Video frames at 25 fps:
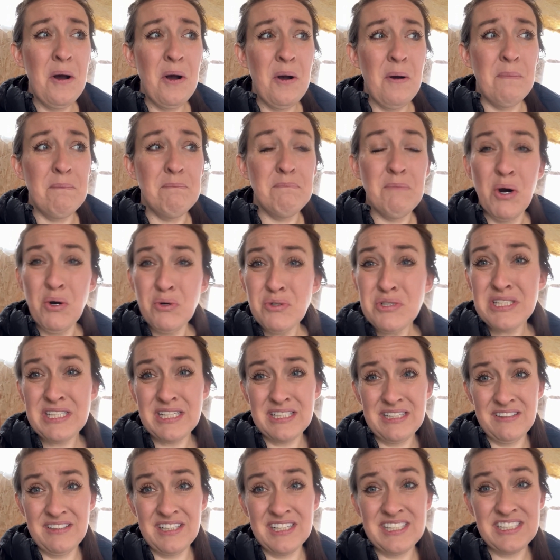Most
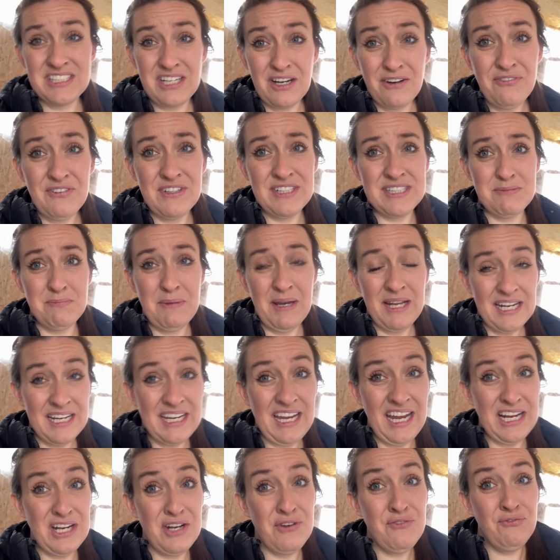of the stuff it's
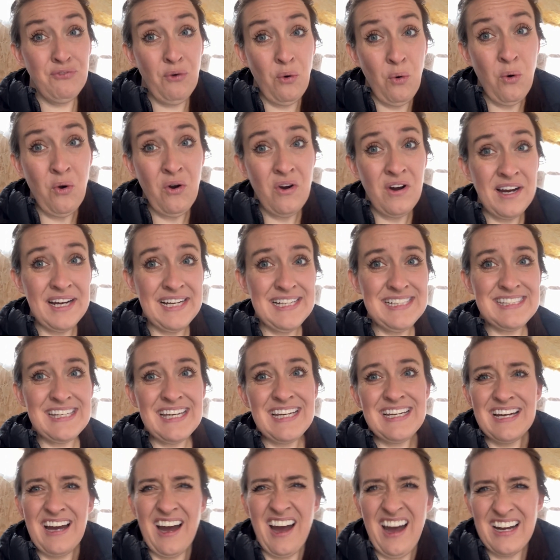medicated for, it's
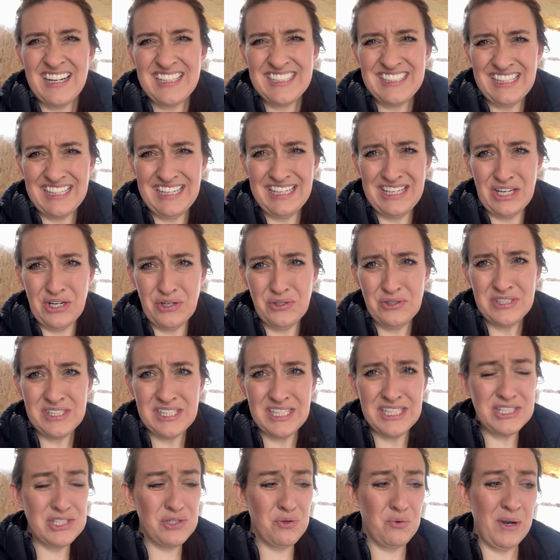like
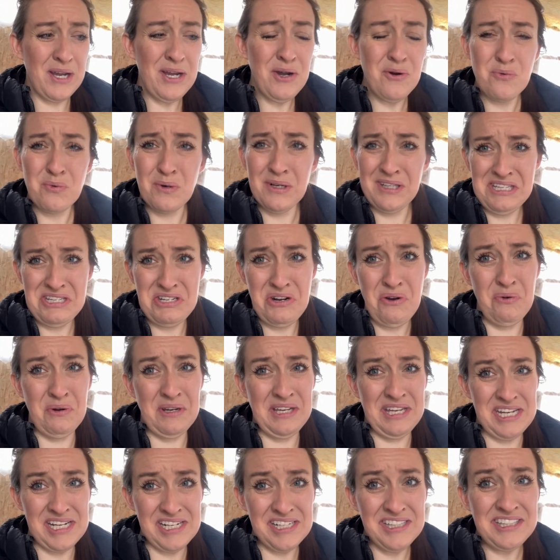coccidiosis. Quail really don't
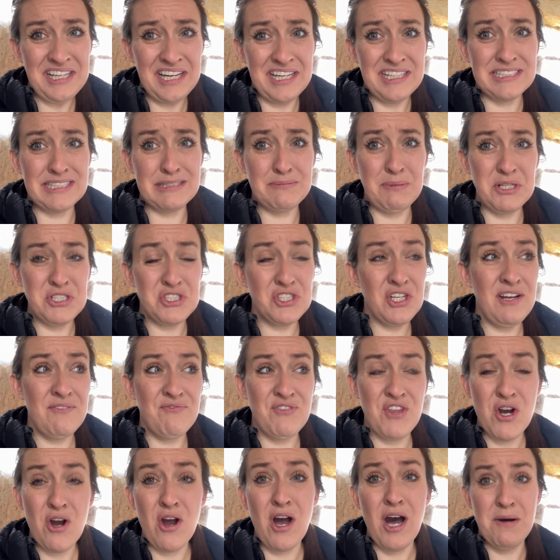get that, especially if
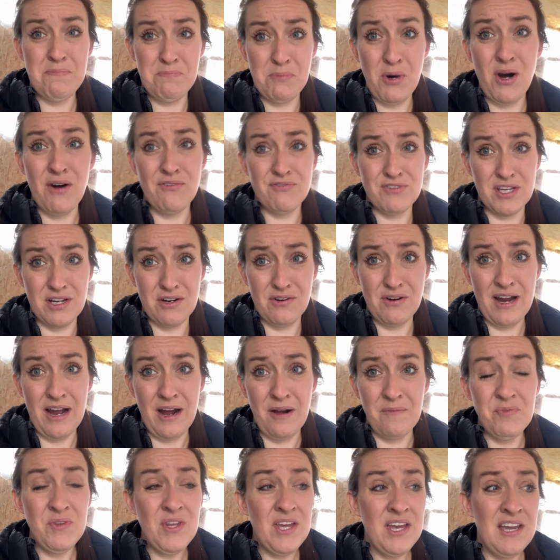they're up off the
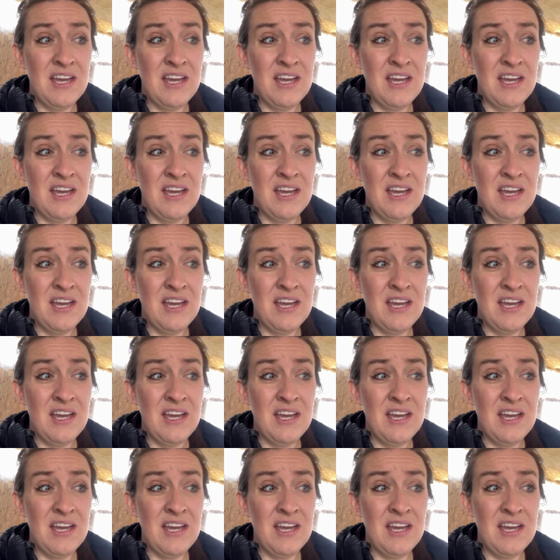ground.